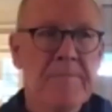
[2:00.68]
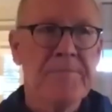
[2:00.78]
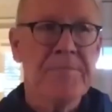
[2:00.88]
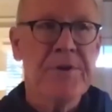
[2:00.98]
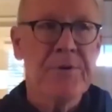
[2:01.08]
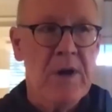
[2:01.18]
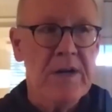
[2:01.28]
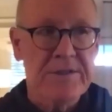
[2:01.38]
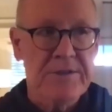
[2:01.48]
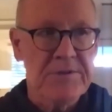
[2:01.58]
There
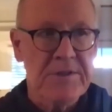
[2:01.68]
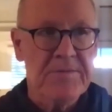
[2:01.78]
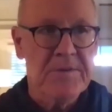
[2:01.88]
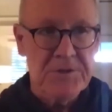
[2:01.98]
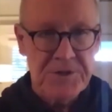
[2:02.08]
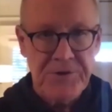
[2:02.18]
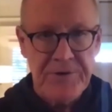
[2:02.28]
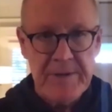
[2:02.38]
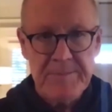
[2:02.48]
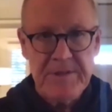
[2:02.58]
was a full
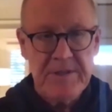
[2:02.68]
script.